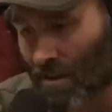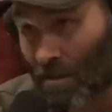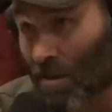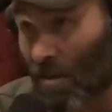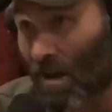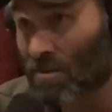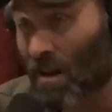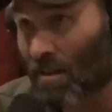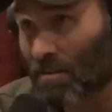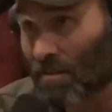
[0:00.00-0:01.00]
eating some of their
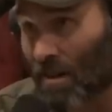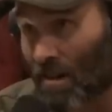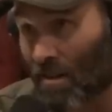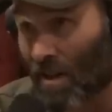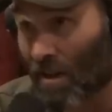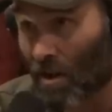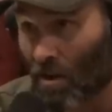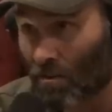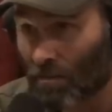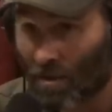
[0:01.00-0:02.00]
livestock, mm. and they're like, mm.
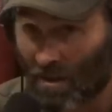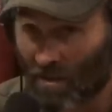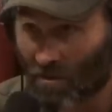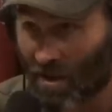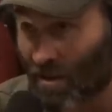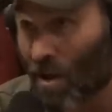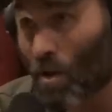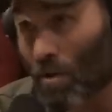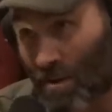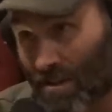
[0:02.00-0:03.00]
oh guess what?
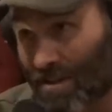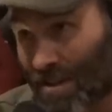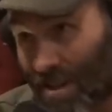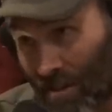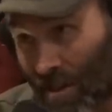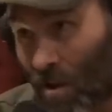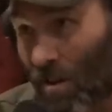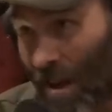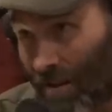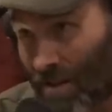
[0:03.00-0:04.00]
This is killing our
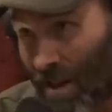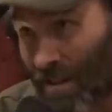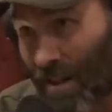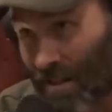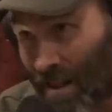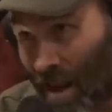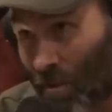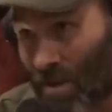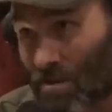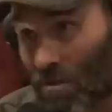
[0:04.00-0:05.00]
livestock. That's how
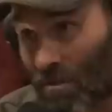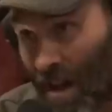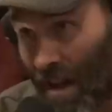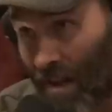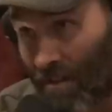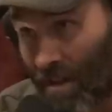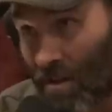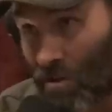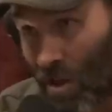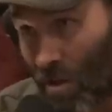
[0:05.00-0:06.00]
we survive.
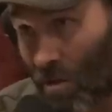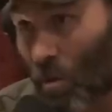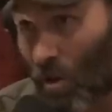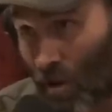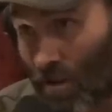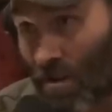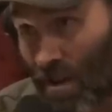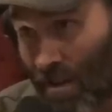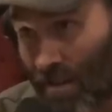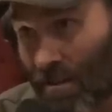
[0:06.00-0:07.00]
Yeah. So we're going to
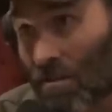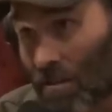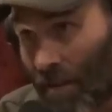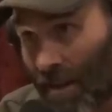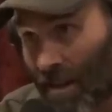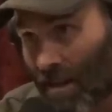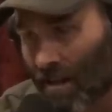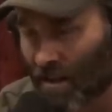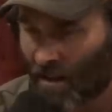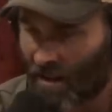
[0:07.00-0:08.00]
kill it. So they did.
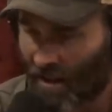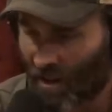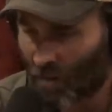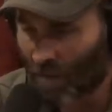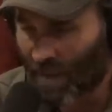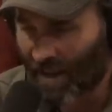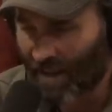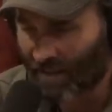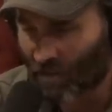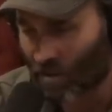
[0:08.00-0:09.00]
Um,
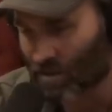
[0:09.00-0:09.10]
and of